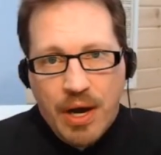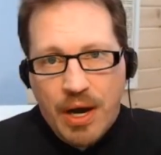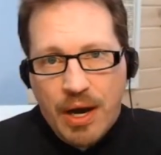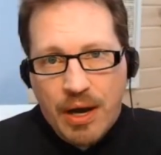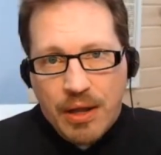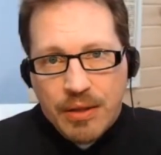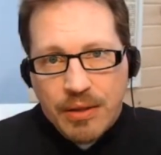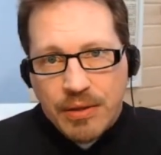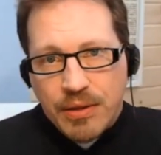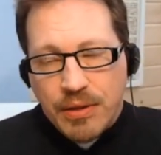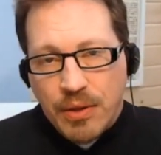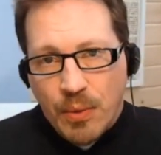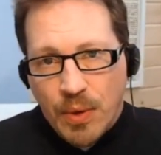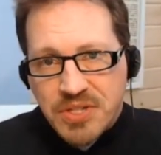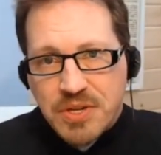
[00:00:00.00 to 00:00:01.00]
the
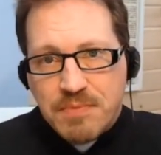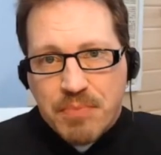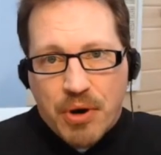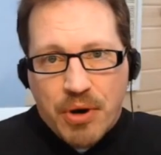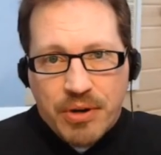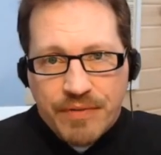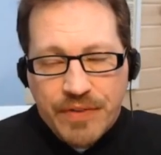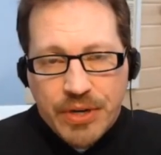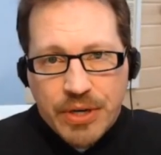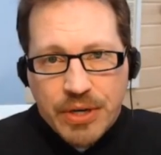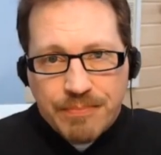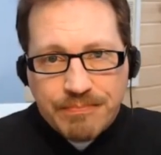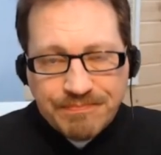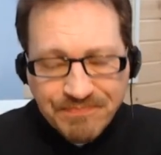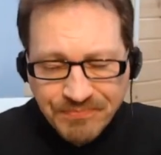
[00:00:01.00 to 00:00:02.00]
western part of
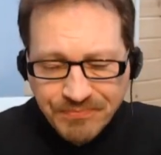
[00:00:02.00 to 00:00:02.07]
Europe.